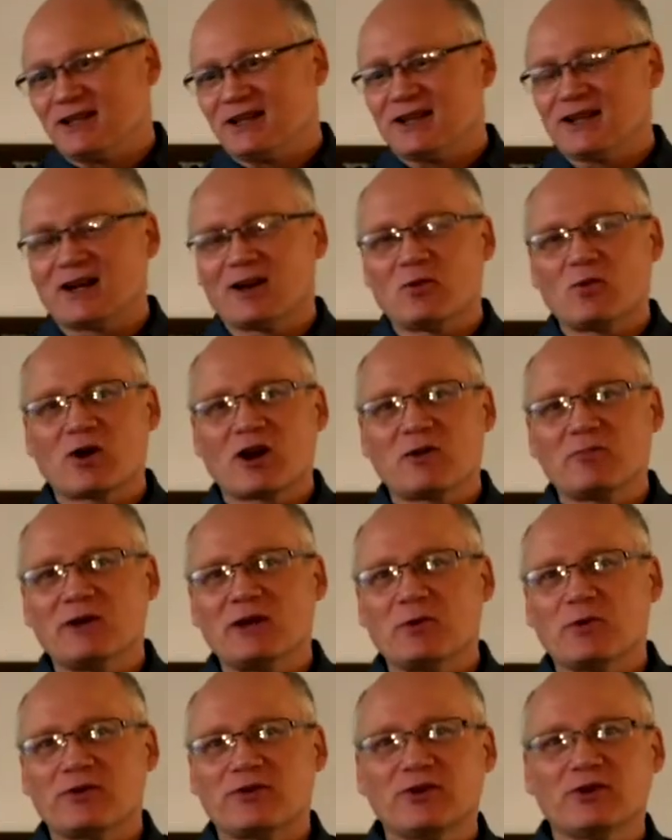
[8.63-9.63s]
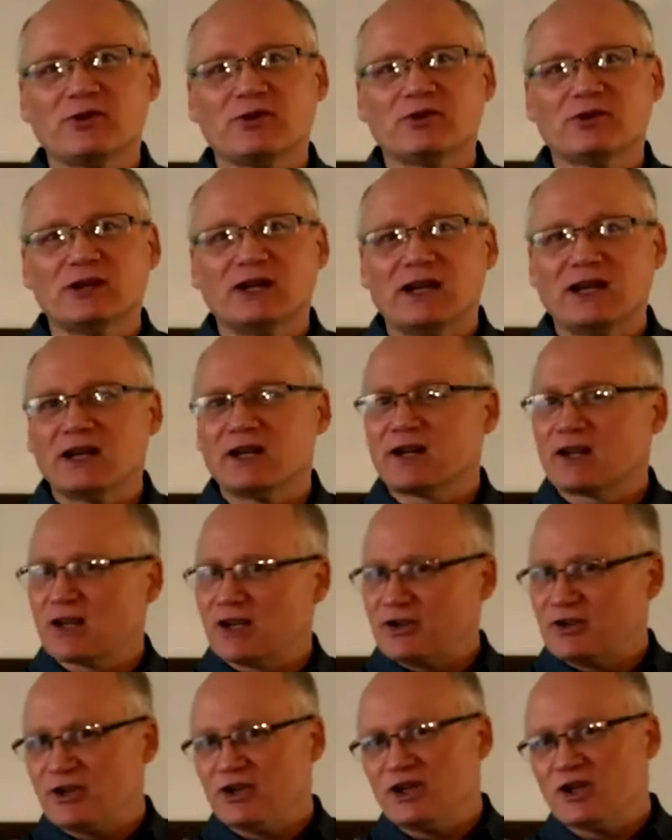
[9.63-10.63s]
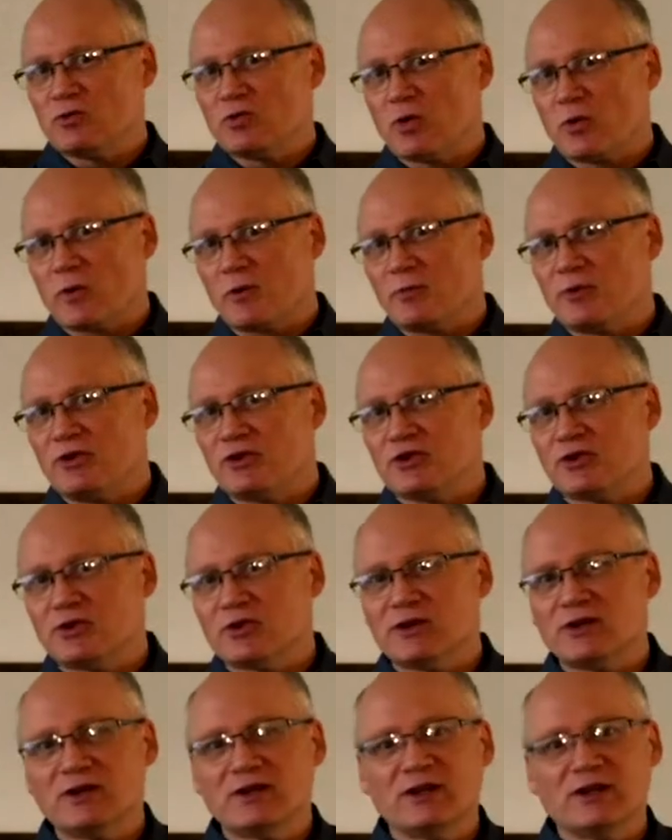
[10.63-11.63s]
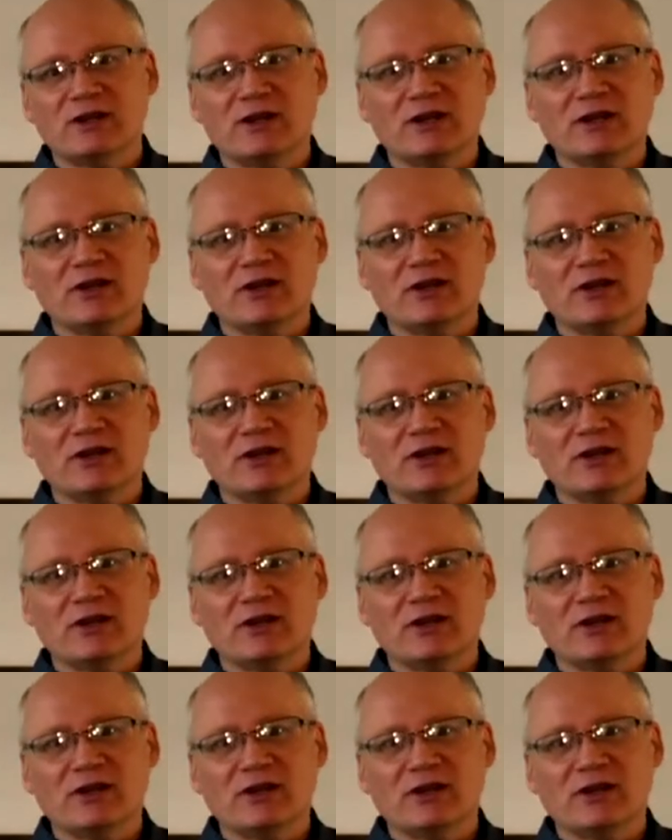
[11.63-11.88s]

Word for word: And I want to meet with you and continue what we've been doing.